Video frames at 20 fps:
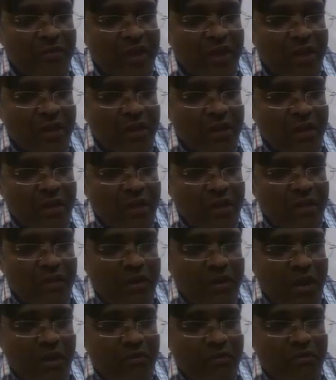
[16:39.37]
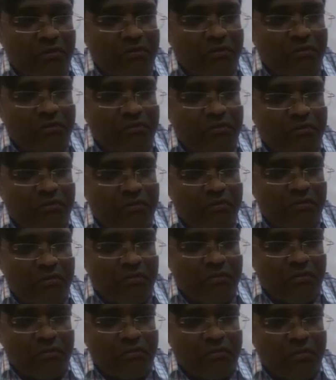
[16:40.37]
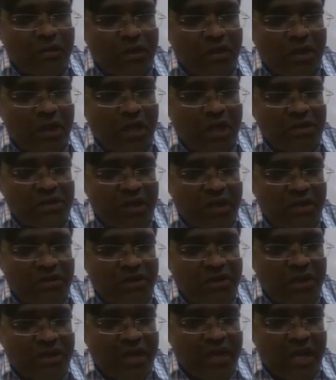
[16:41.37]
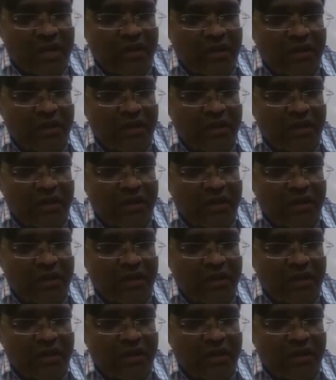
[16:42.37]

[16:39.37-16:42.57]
If it is n minus half, n equal to 1 will correspond to first bright ring.